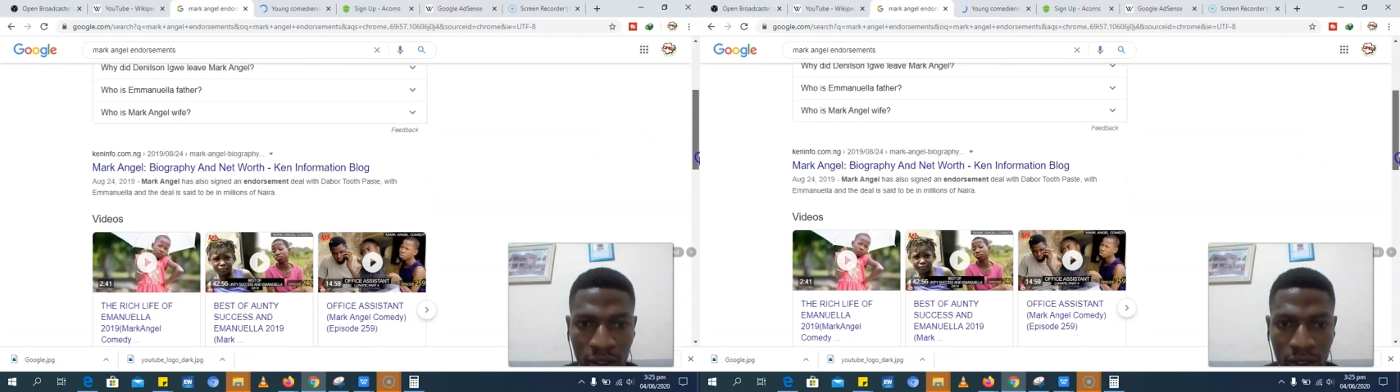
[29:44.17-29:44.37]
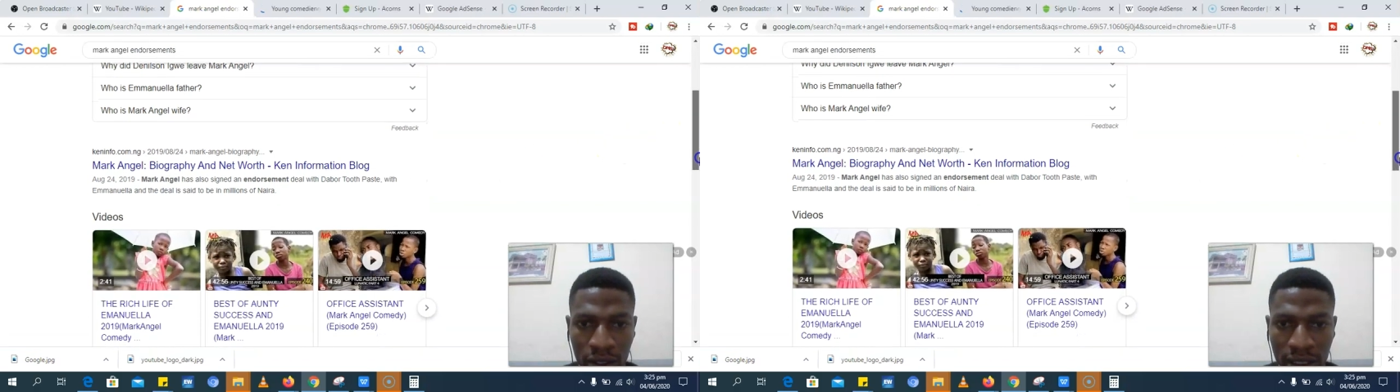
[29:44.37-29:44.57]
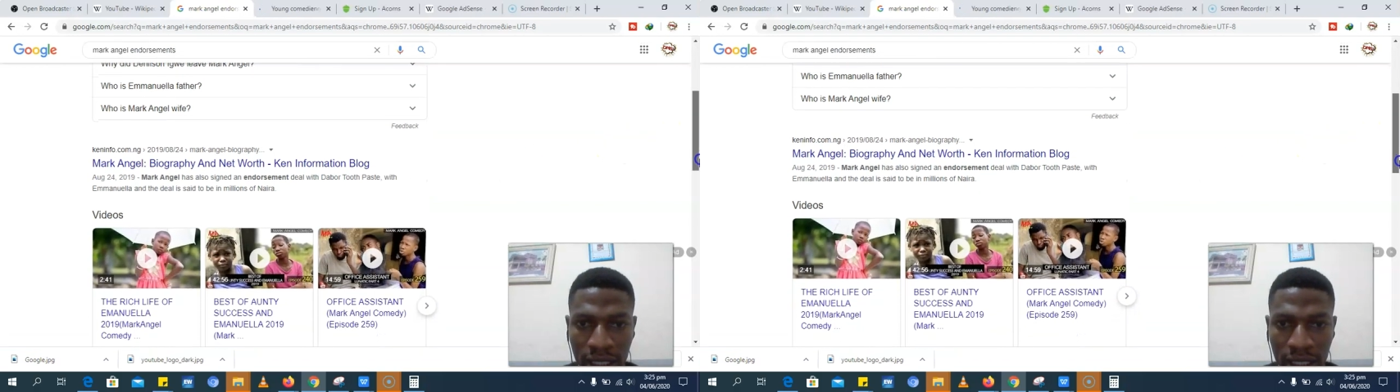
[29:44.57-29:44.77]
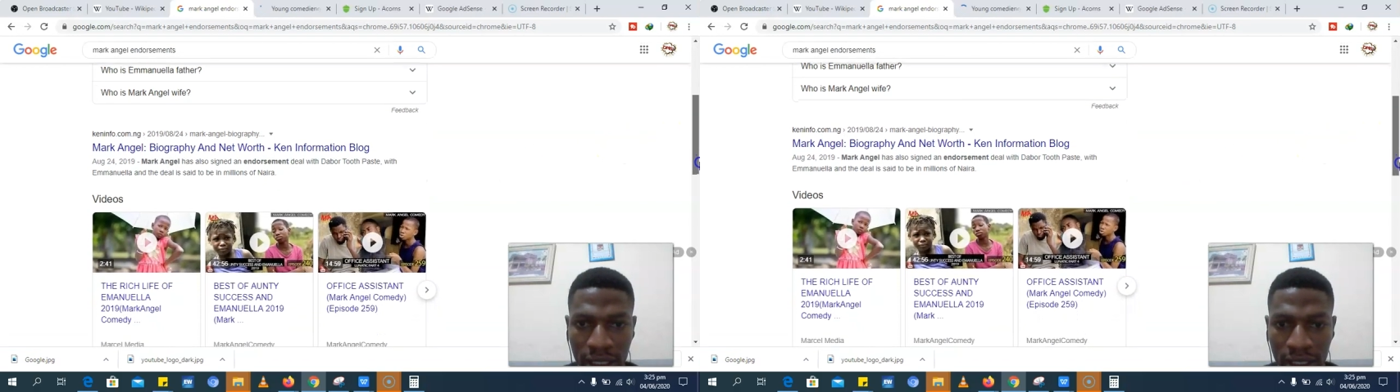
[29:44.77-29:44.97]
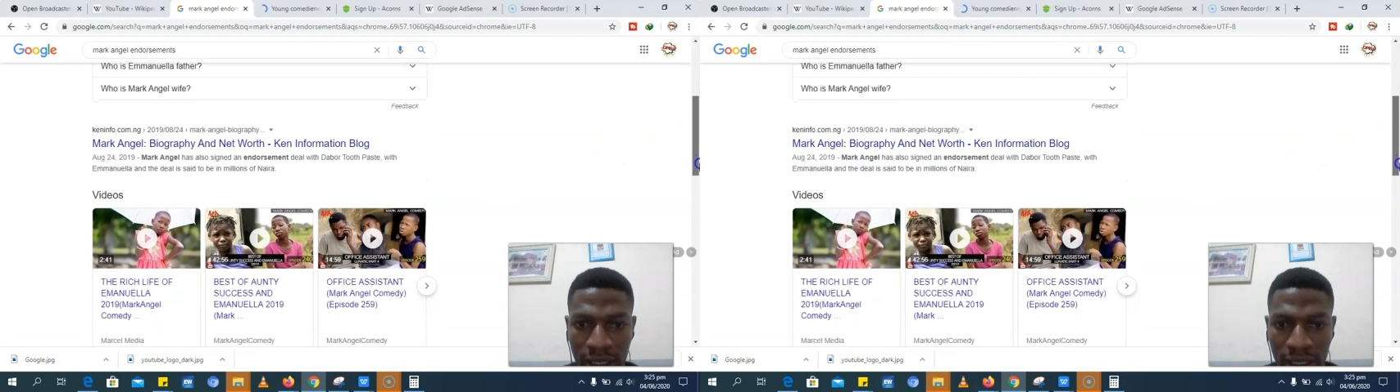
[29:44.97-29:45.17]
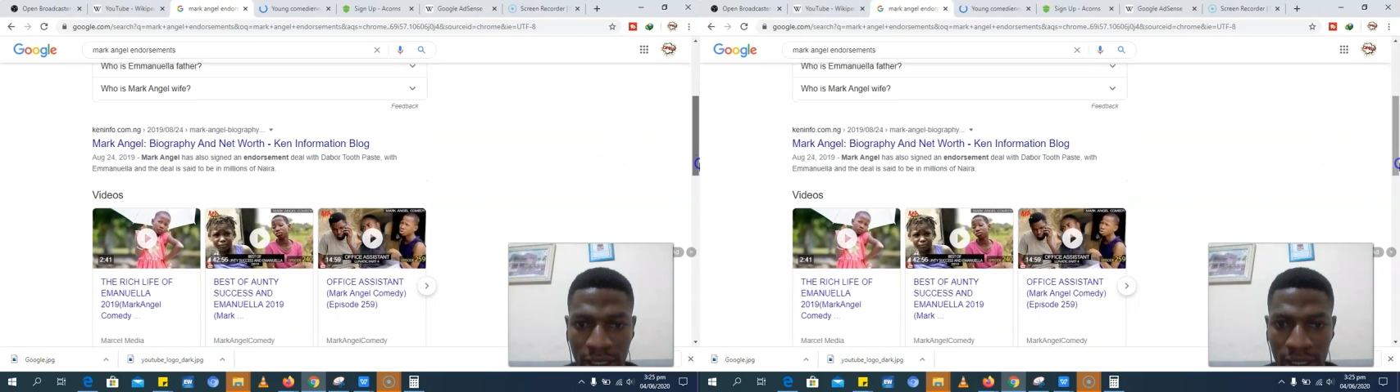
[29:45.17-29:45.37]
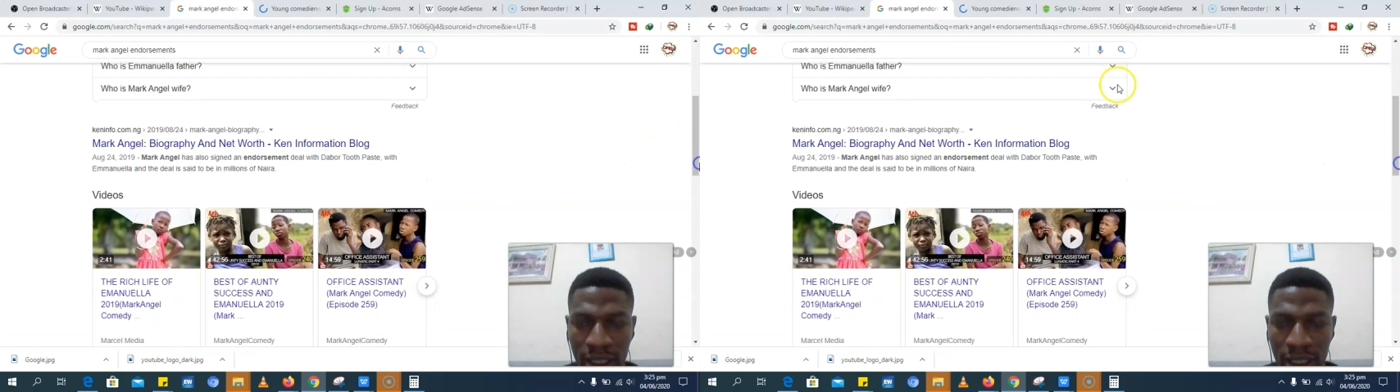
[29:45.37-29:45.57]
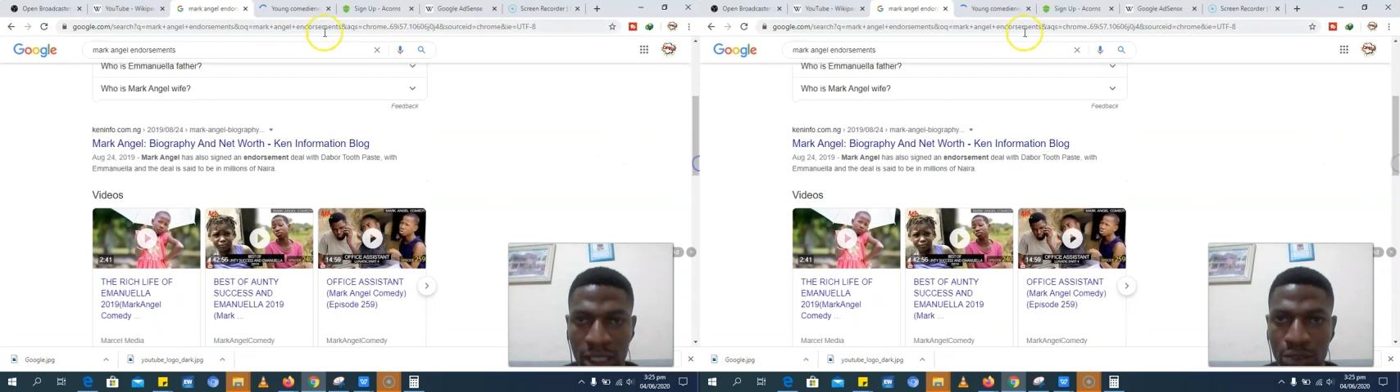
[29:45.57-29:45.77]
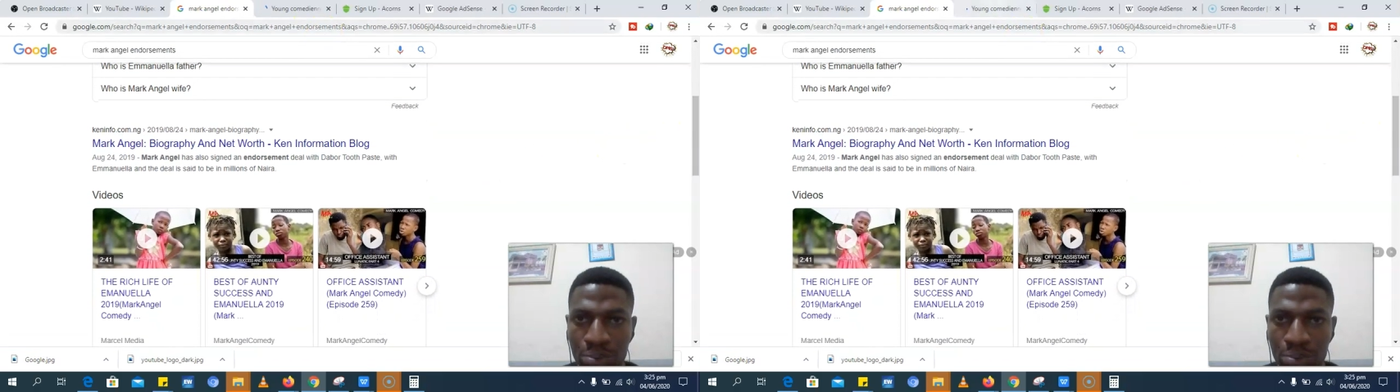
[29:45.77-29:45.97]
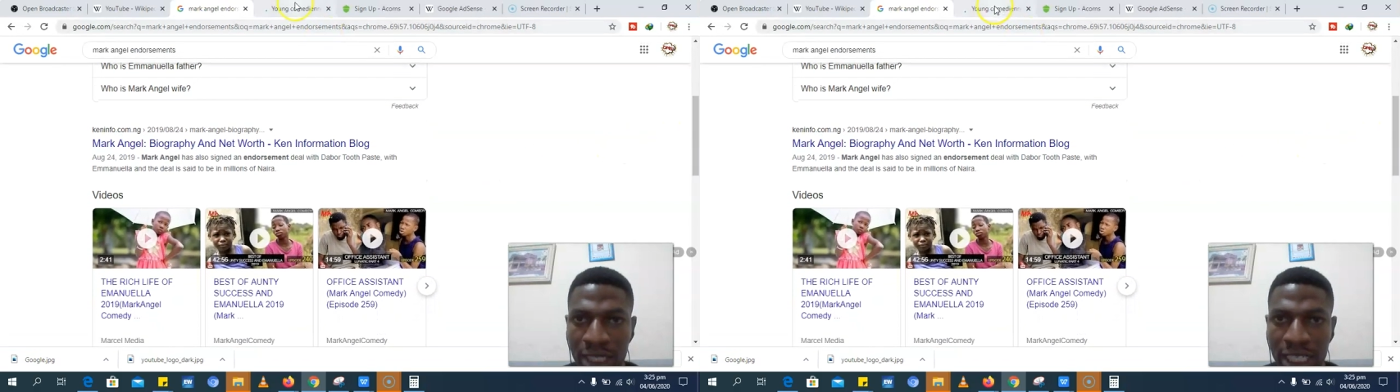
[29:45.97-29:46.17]
do you understand,
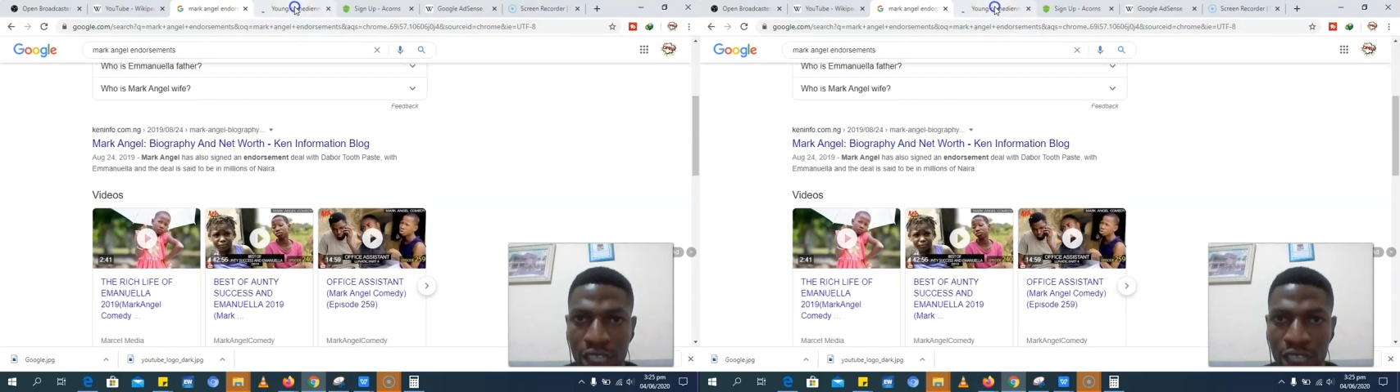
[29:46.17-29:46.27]
being